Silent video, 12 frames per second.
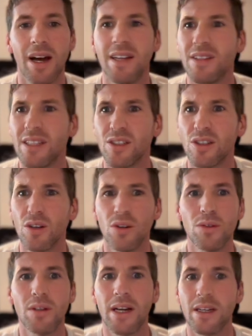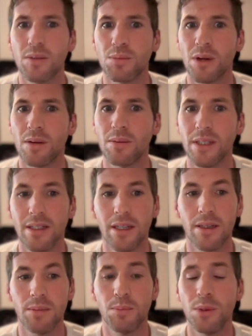this code, I could probably
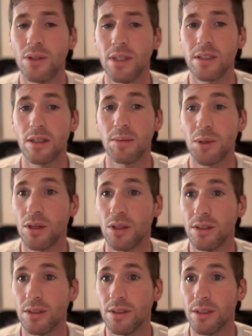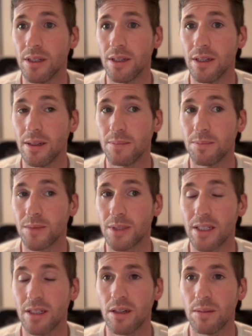put this up on
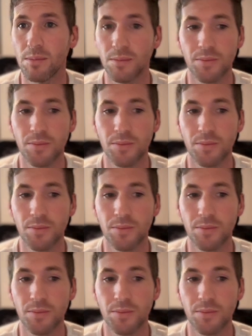GitHub.